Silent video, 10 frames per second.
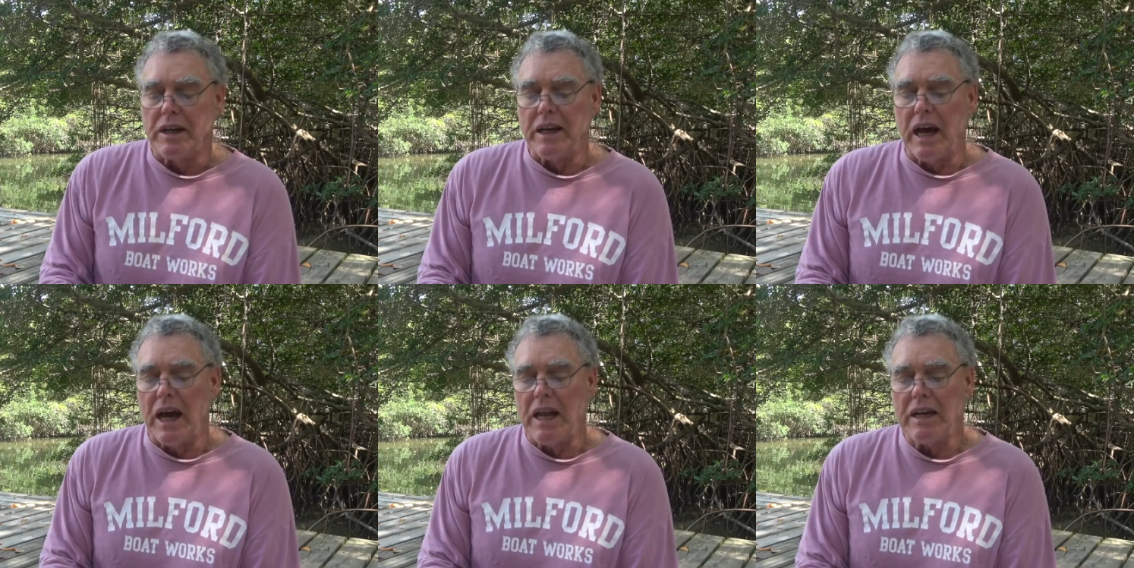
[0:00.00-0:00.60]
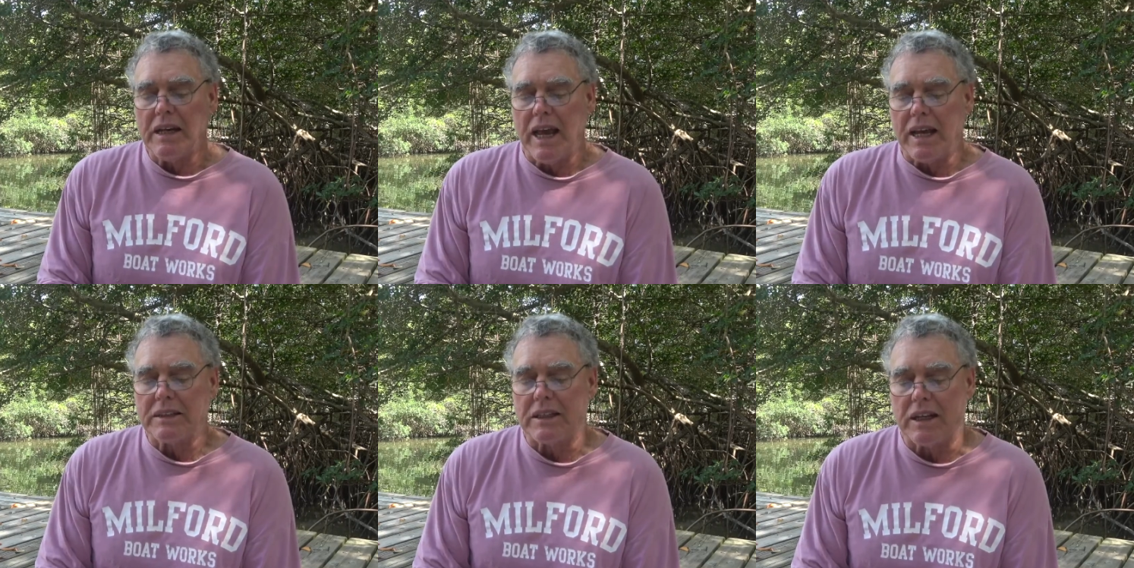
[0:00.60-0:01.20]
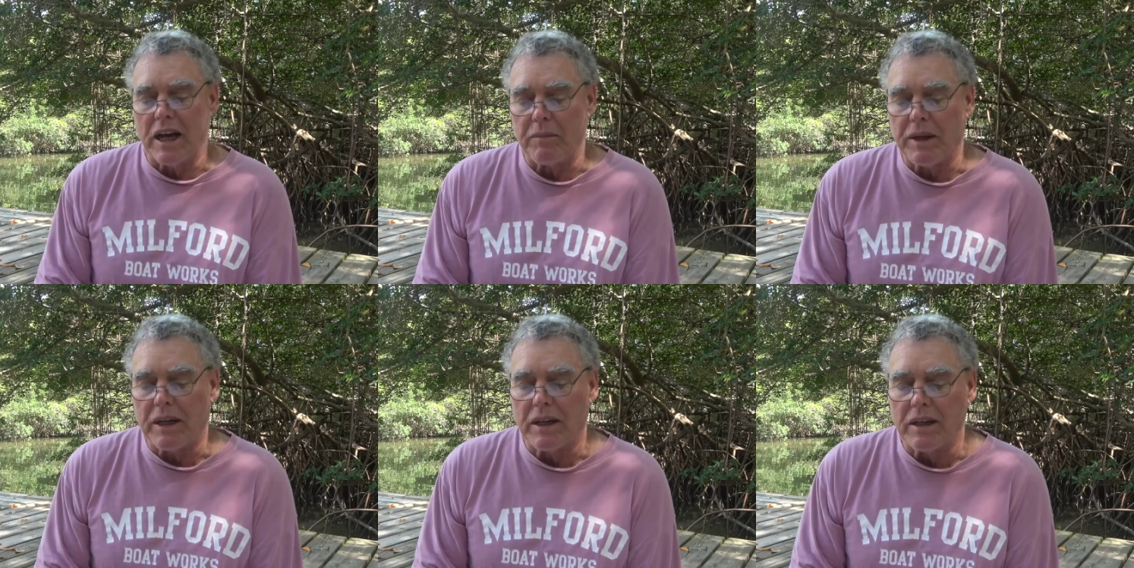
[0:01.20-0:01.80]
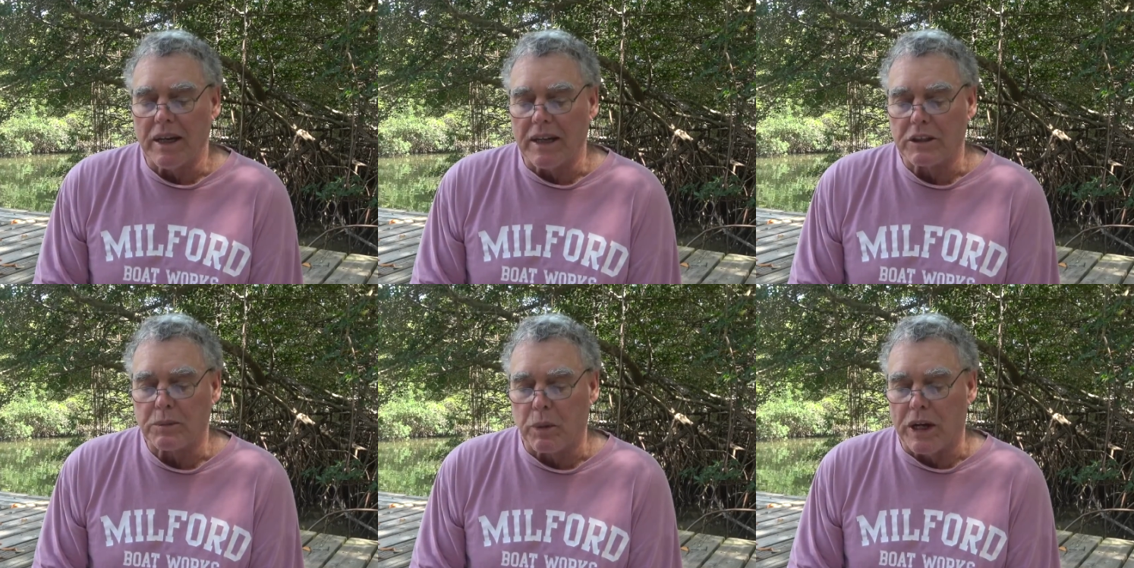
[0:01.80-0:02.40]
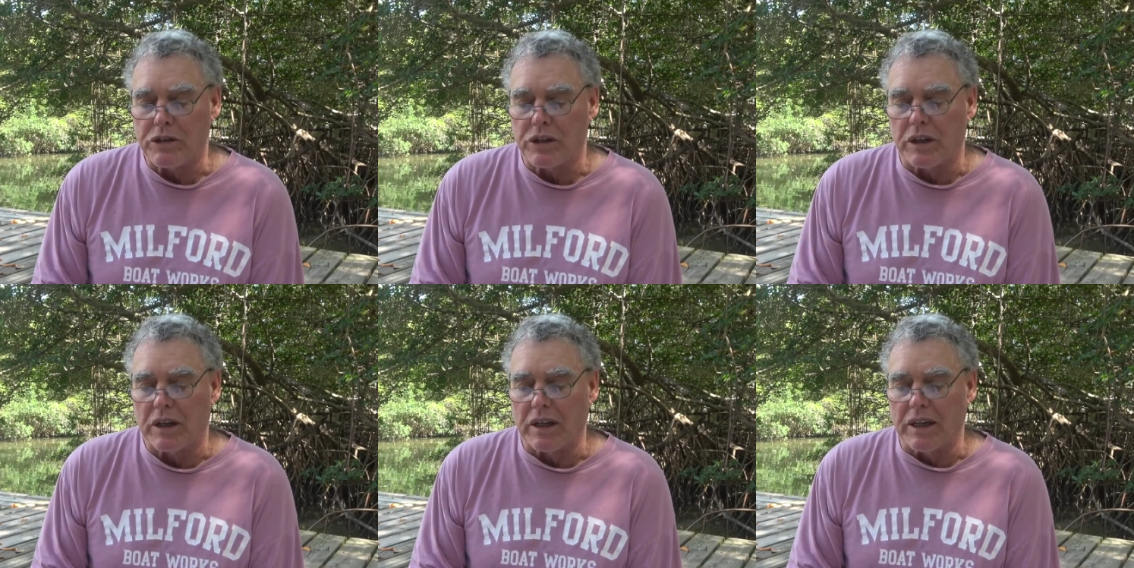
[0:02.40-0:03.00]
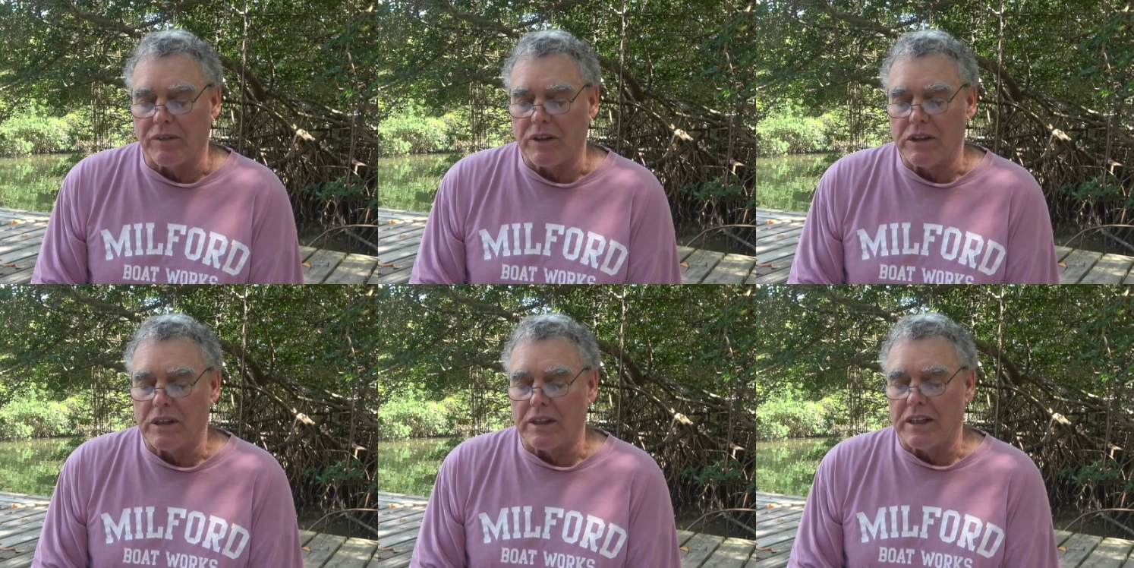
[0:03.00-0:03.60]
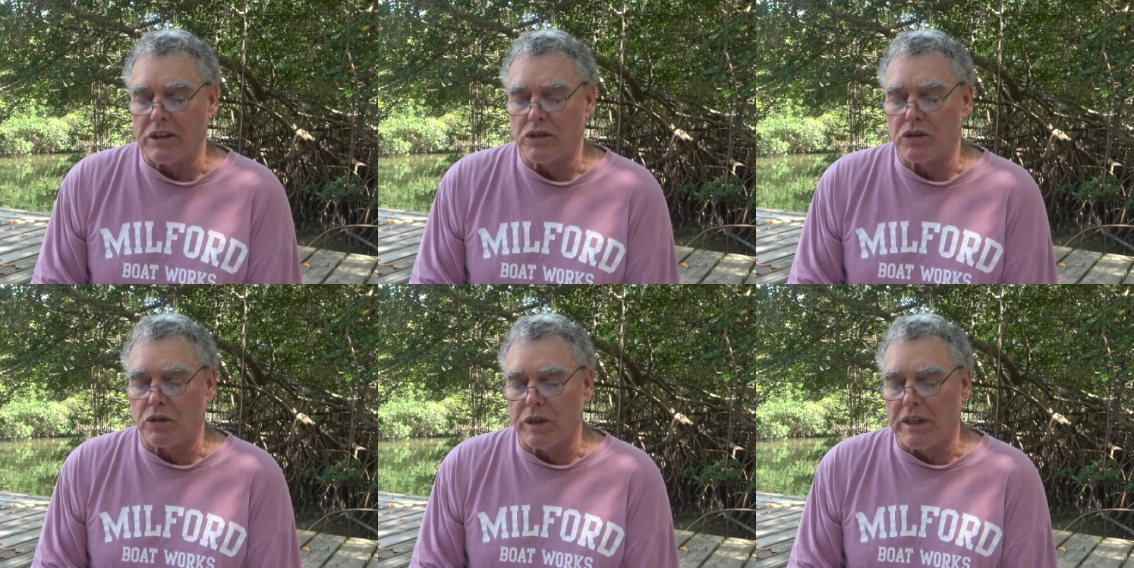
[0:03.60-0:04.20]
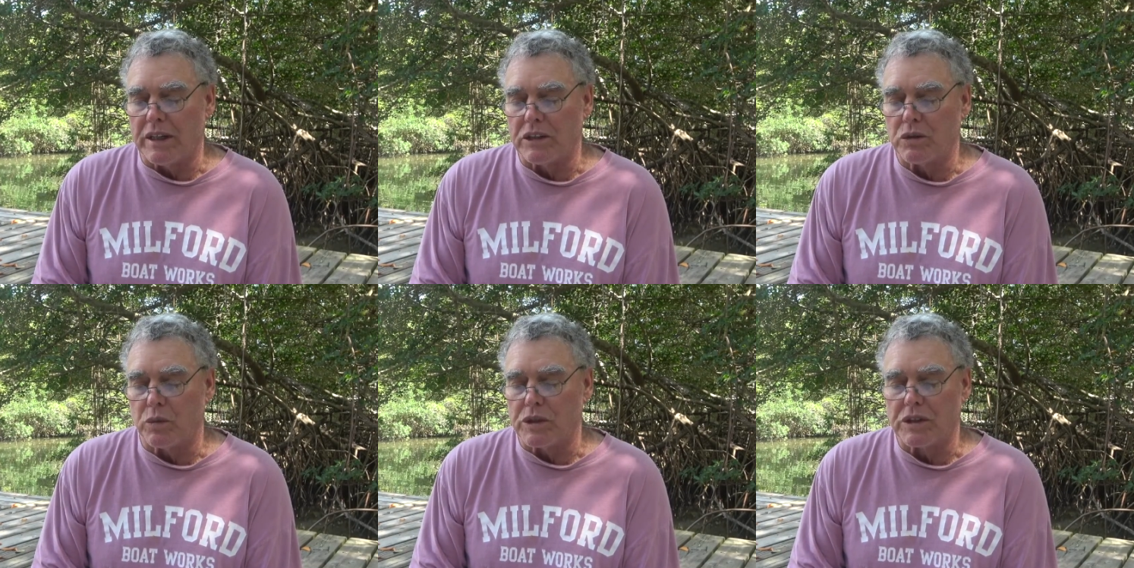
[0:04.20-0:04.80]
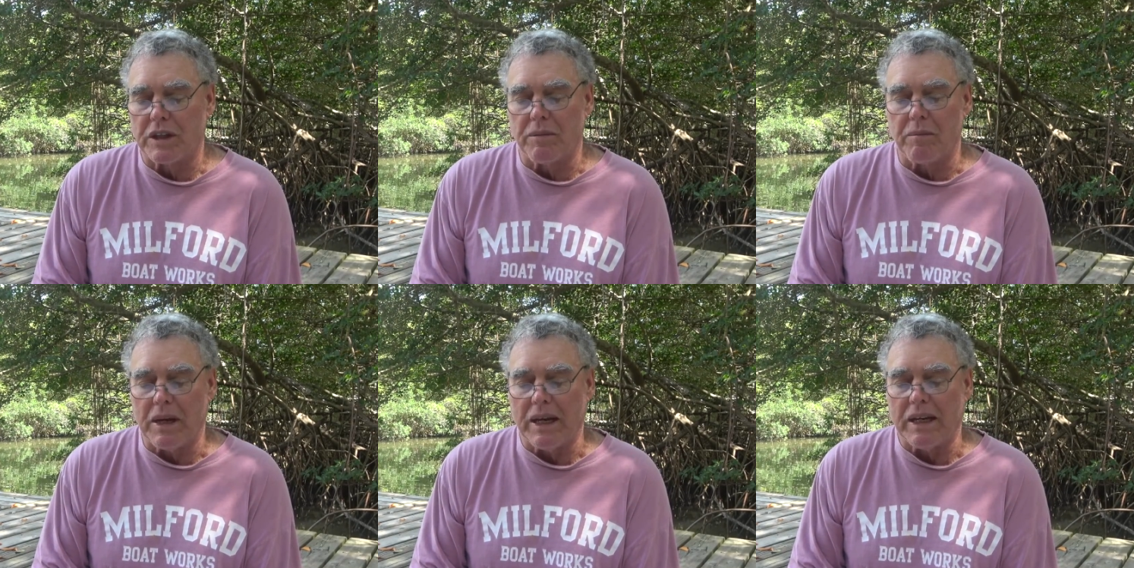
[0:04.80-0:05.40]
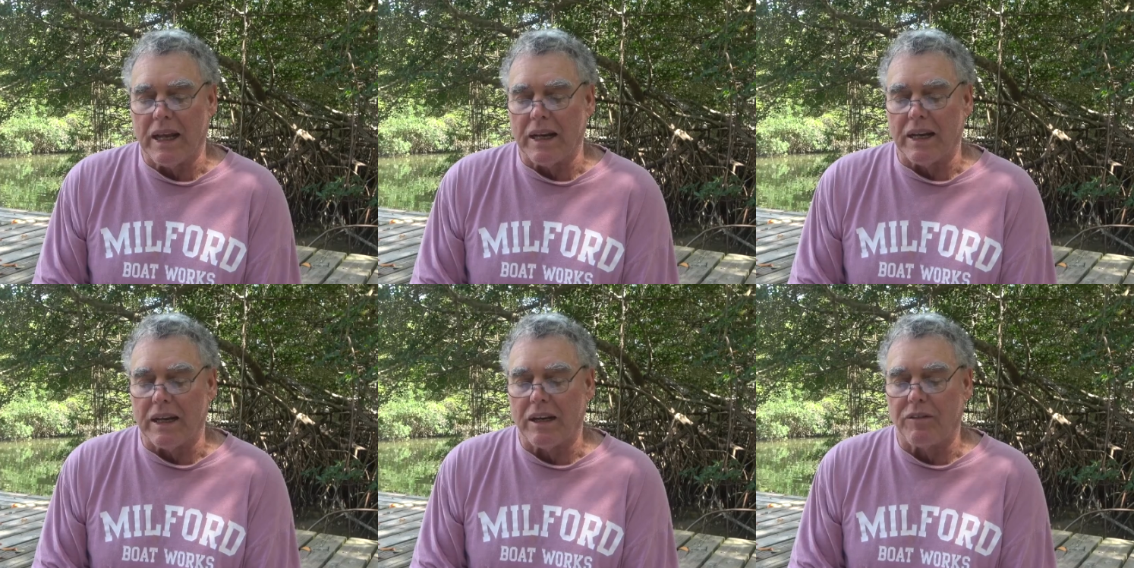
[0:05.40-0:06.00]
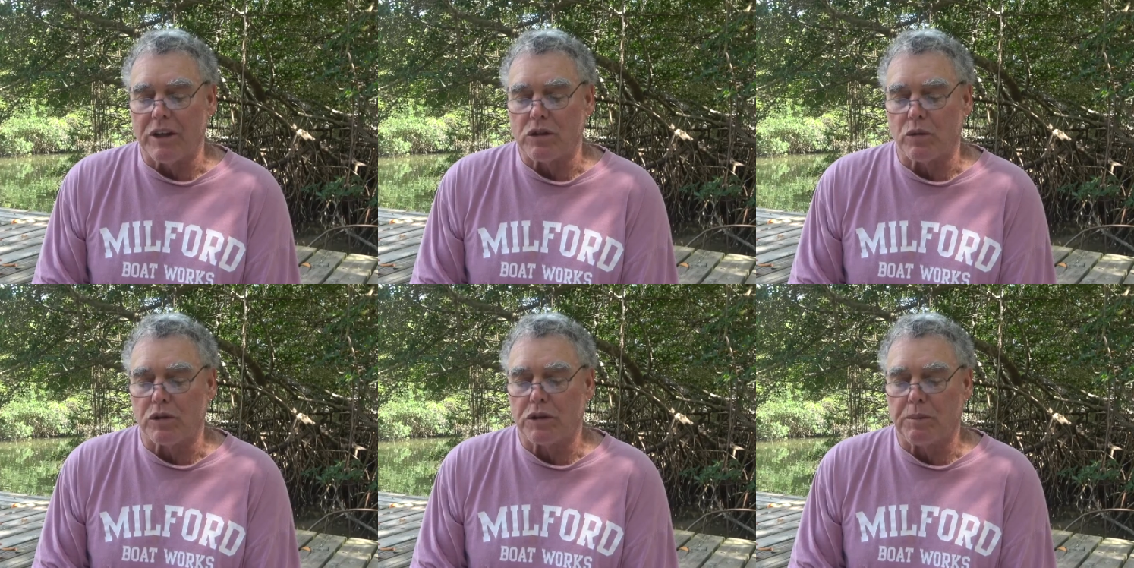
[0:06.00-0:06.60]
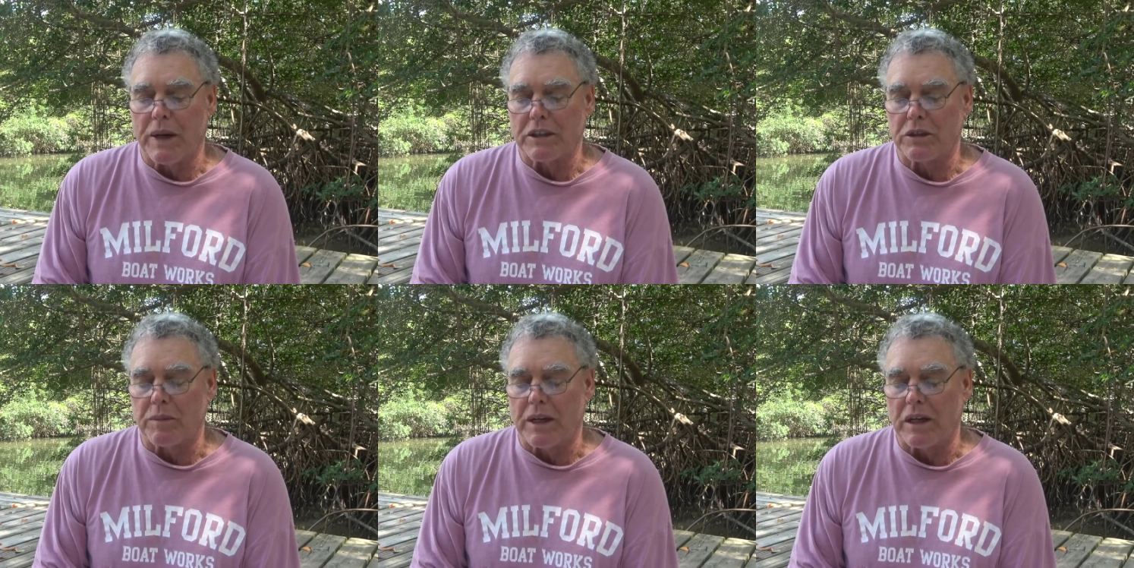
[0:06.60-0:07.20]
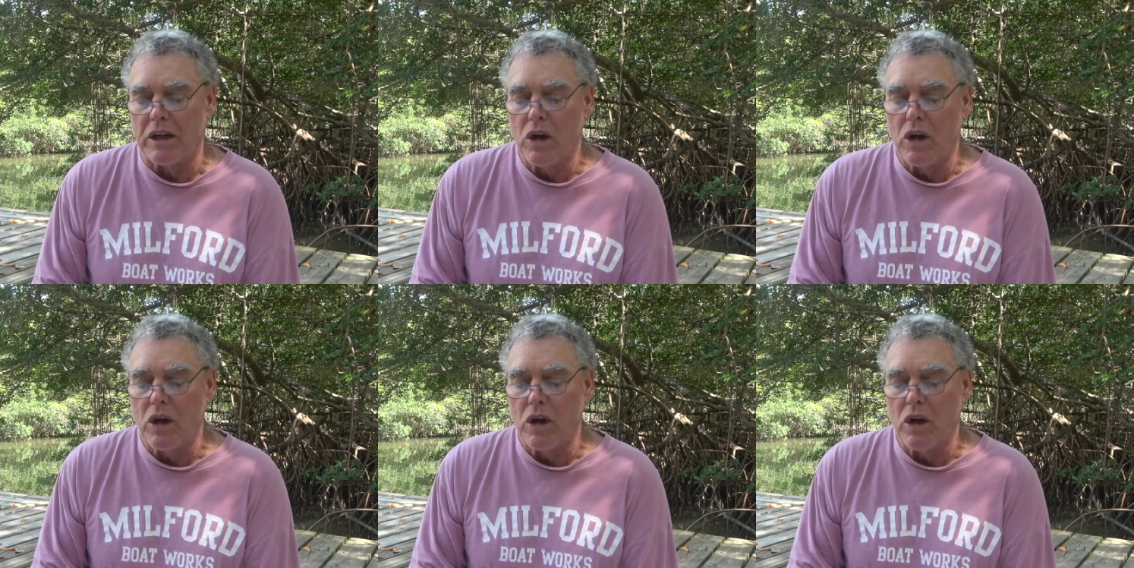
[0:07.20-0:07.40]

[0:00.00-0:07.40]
non-taxonomic expression given to these trees, which can mean an individual specimen